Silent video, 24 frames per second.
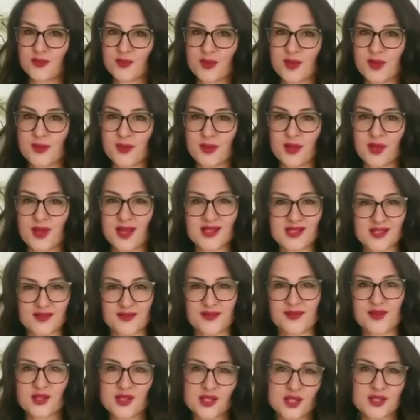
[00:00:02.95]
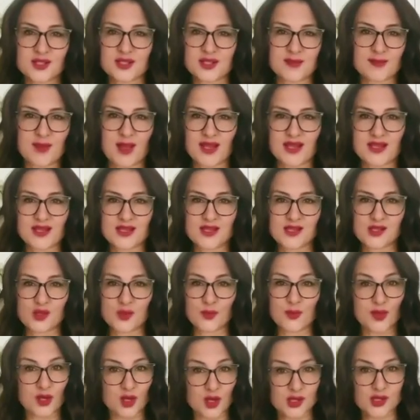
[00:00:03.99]
people are deficient in magnesium
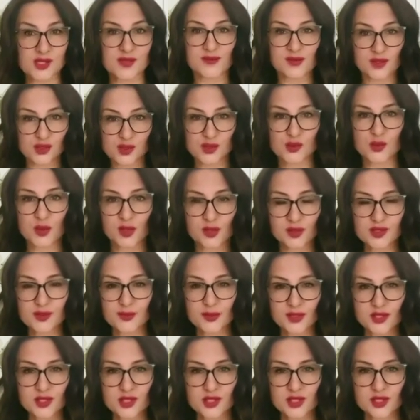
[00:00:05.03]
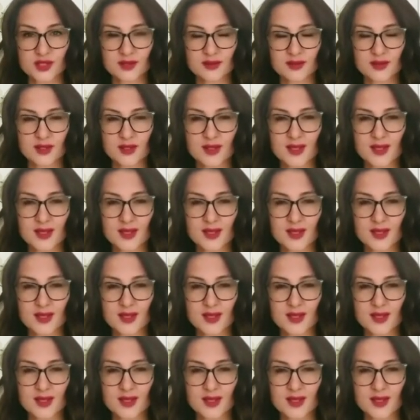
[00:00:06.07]
because of the soil depletion?